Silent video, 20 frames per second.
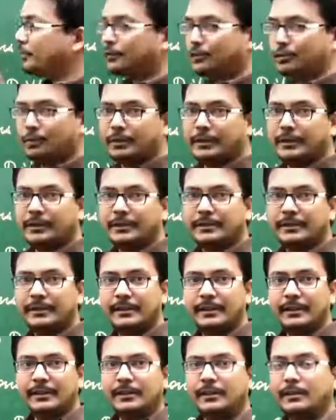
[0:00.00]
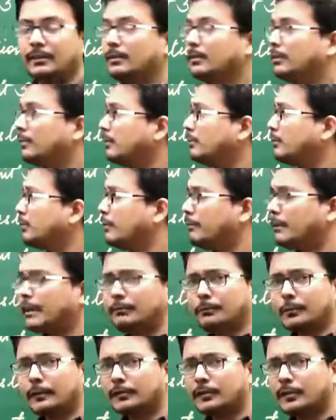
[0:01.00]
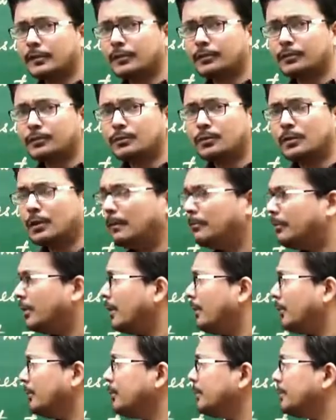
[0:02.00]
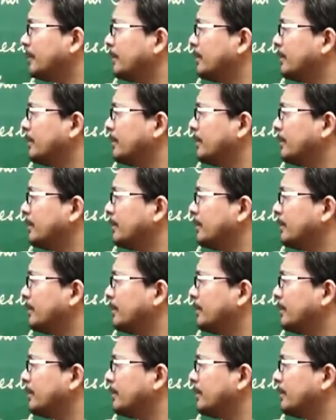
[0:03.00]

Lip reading: Story. The very first thing is about